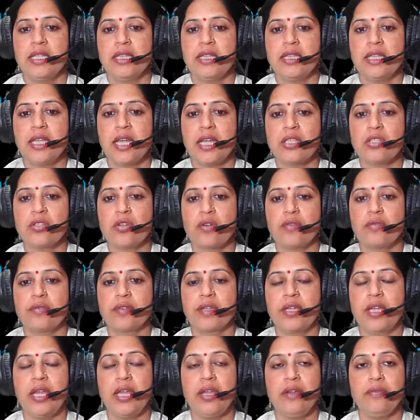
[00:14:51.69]
that
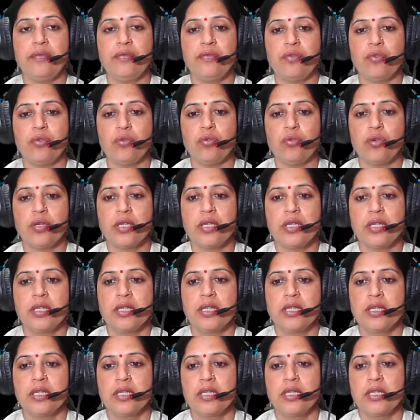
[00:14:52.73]
of K4
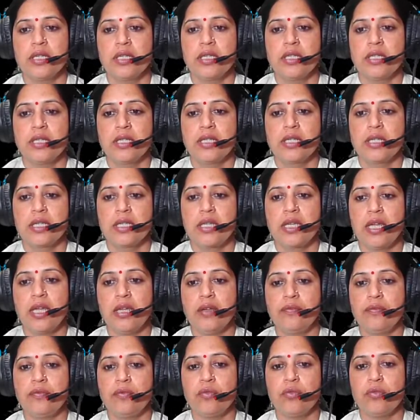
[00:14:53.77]
Fe